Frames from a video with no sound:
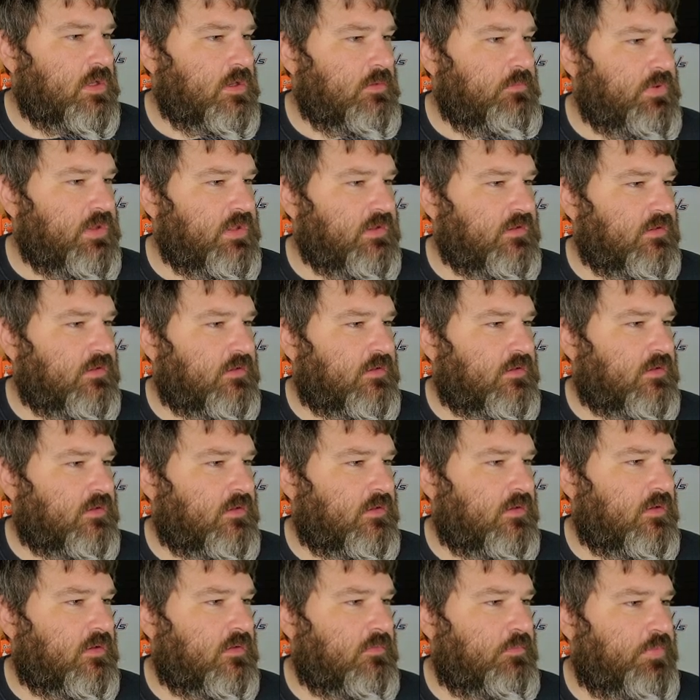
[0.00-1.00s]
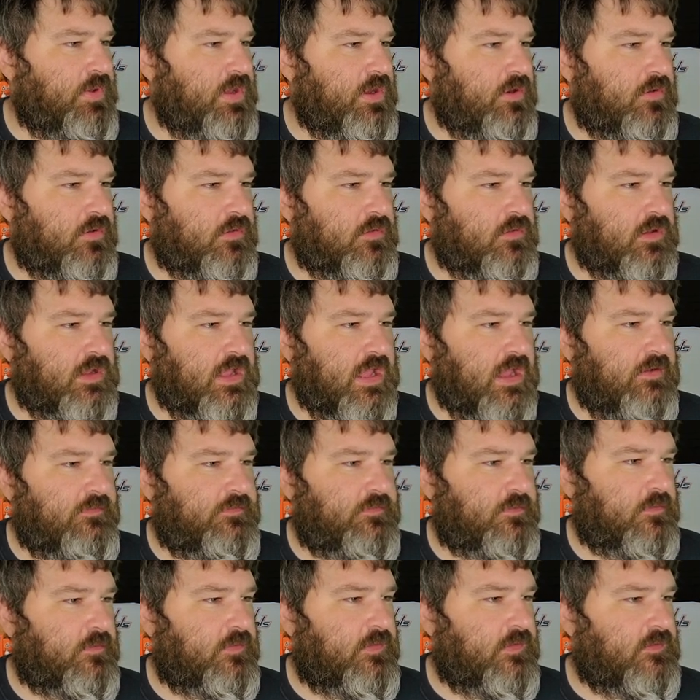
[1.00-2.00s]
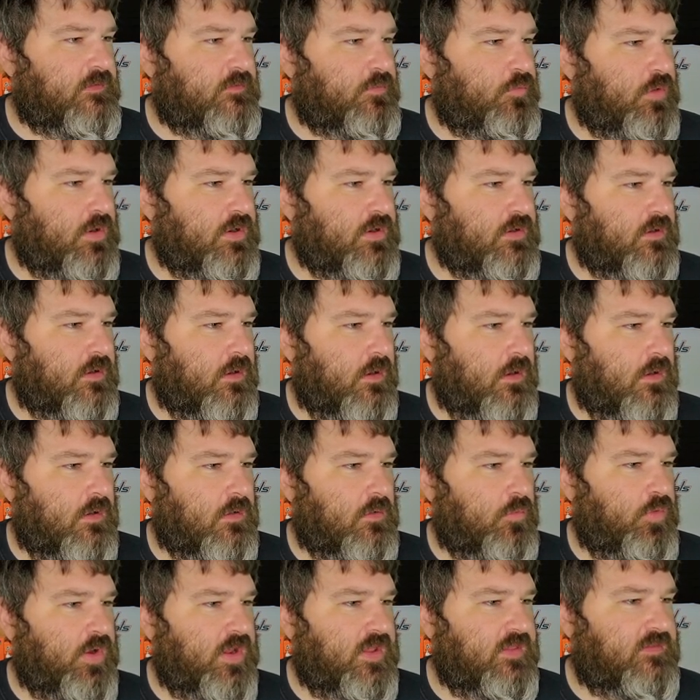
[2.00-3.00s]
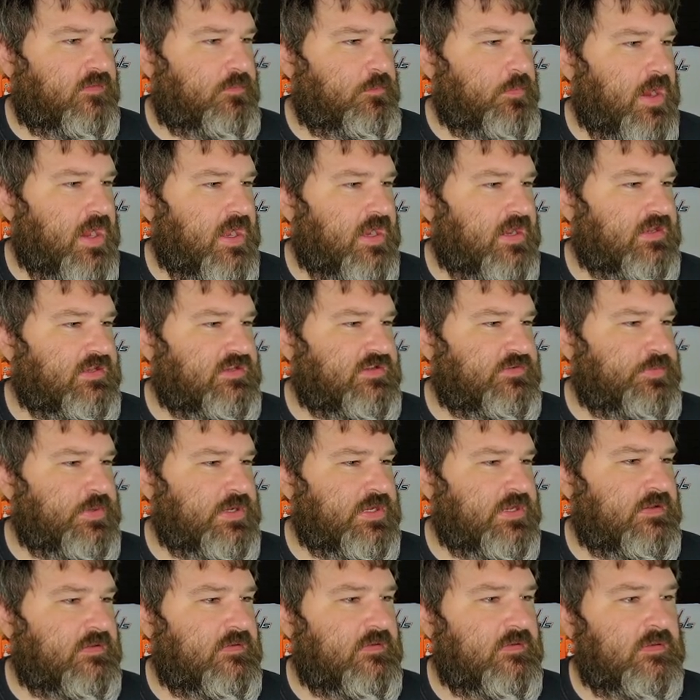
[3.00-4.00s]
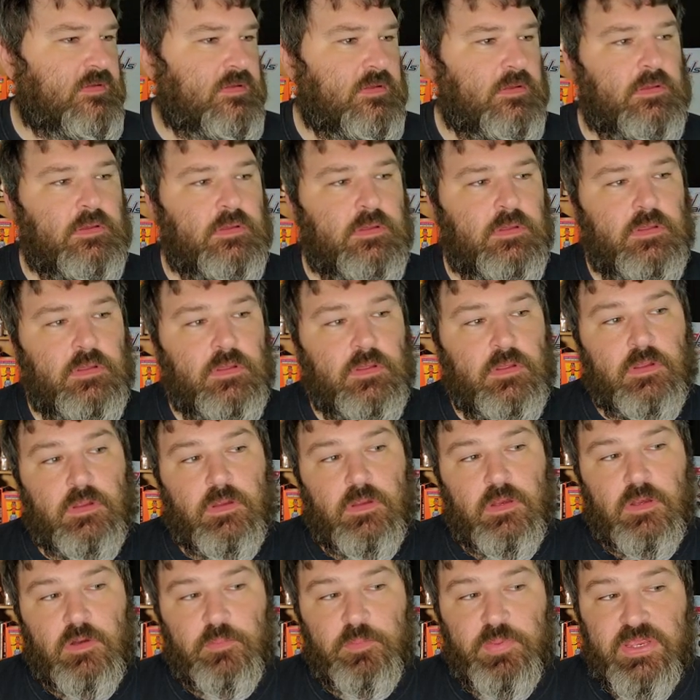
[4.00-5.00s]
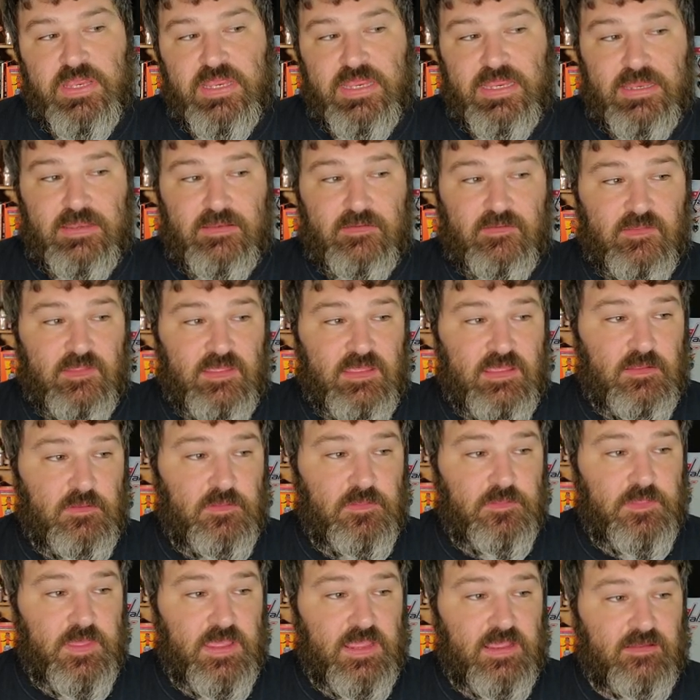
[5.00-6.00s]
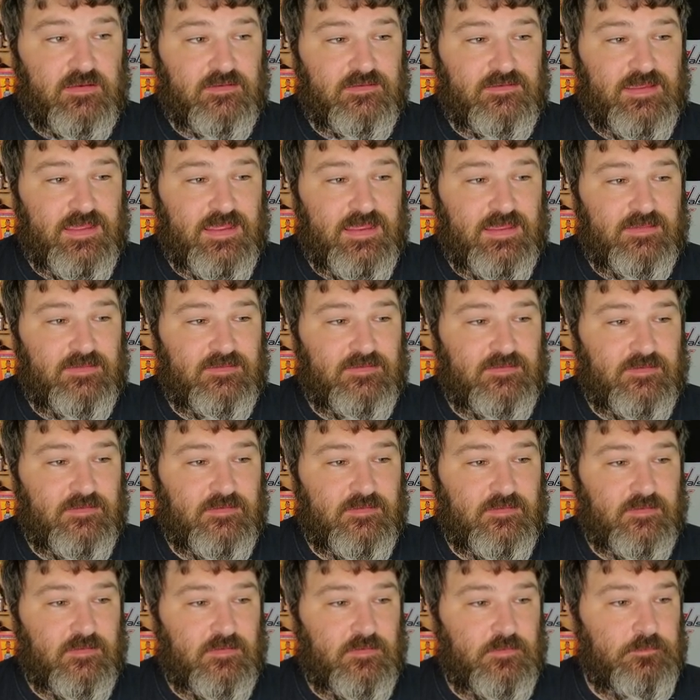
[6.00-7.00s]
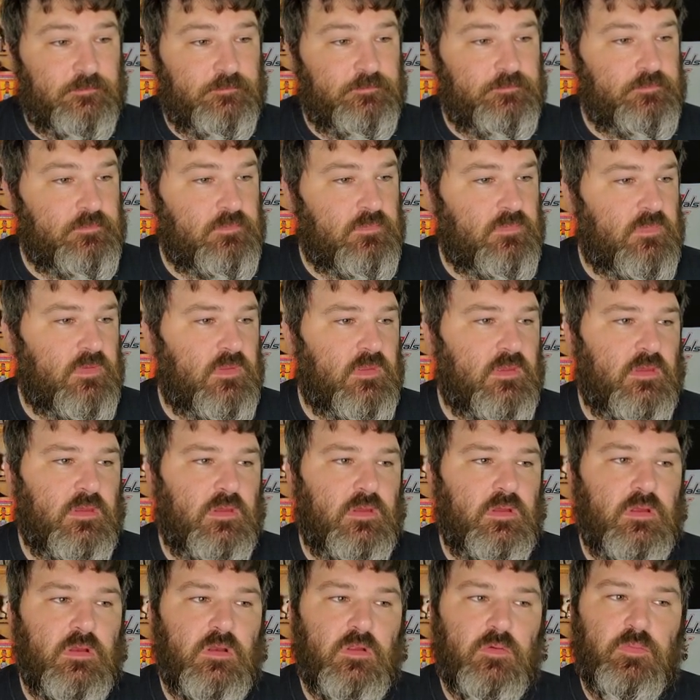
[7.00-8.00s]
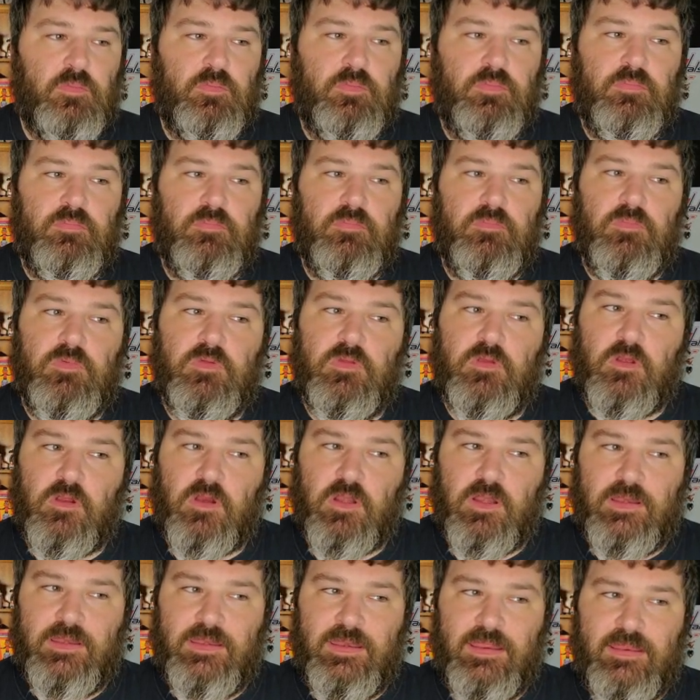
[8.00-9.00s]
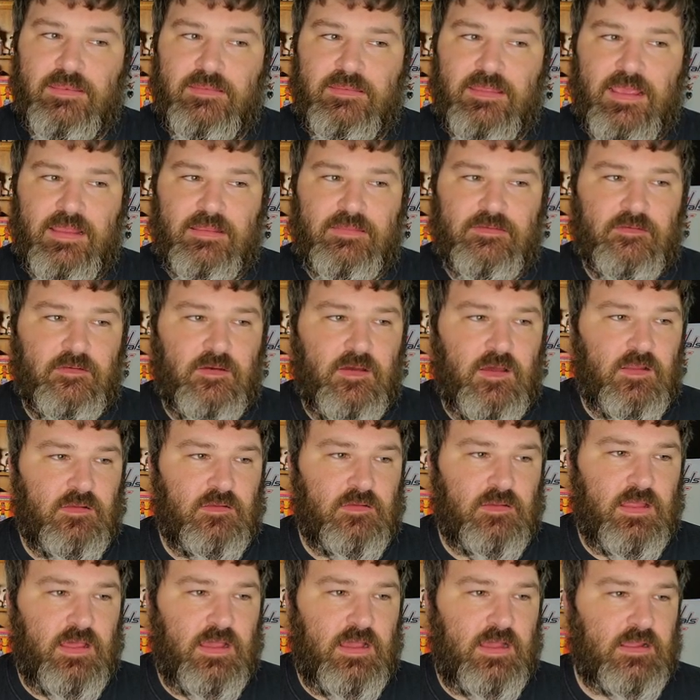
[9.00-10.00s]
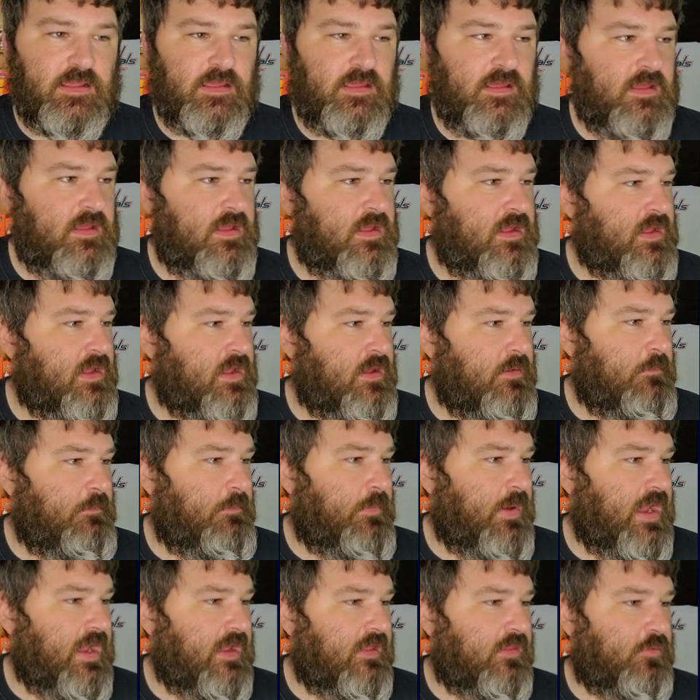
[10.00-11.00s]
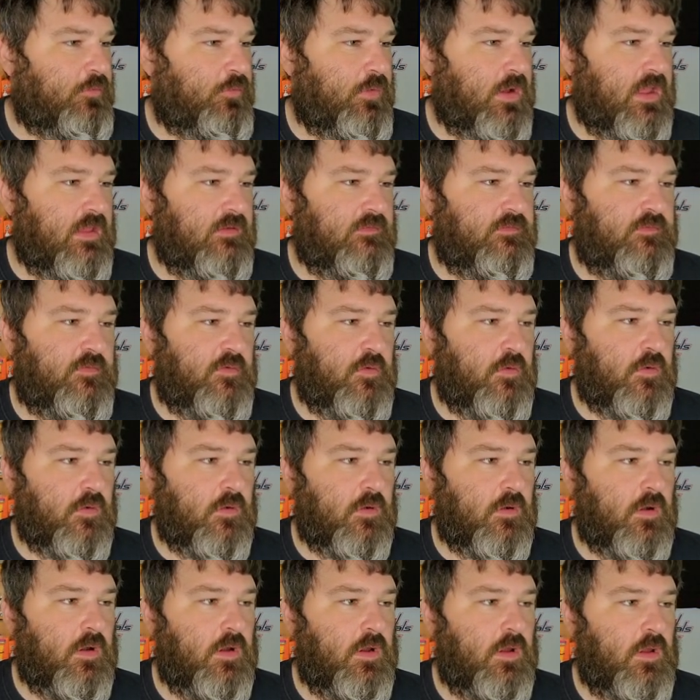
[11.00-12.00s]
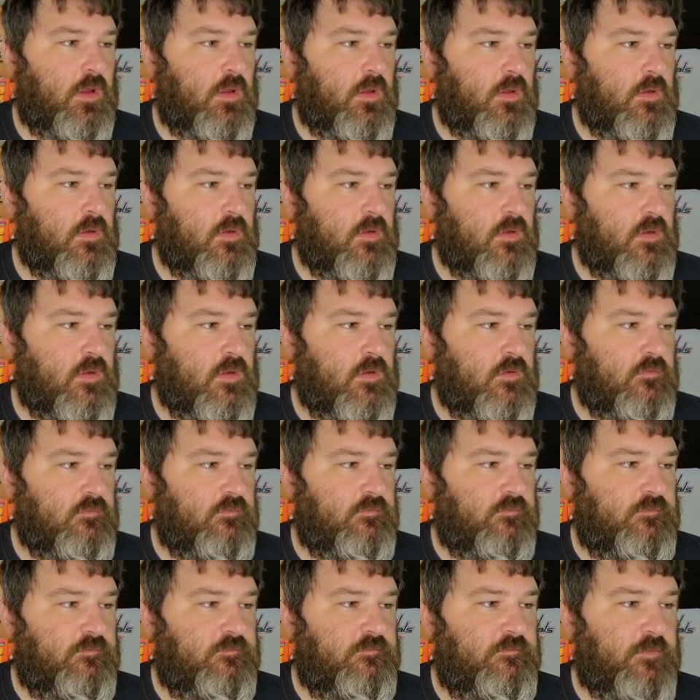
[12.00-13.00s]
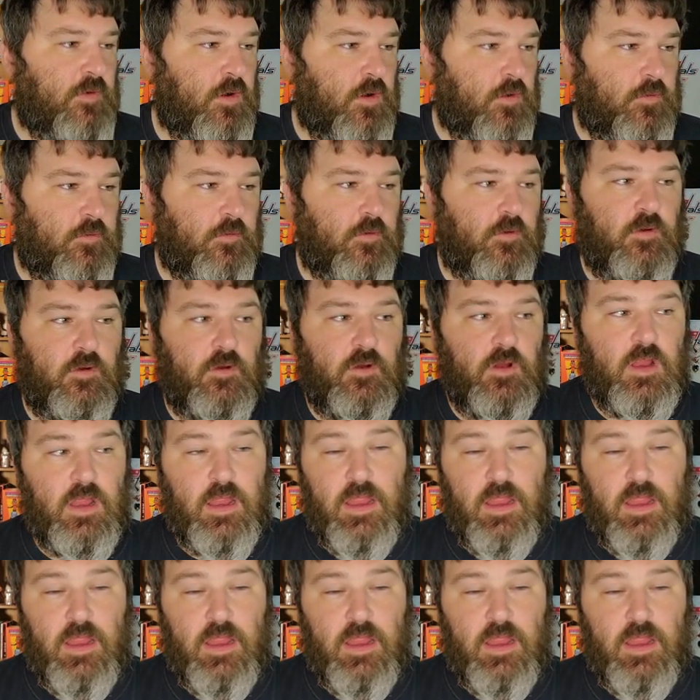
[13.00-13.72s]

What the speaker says: Be on the lookout for this one called Waste Management. It'll be in the think tank system. You're going to need that to unlock pathway for further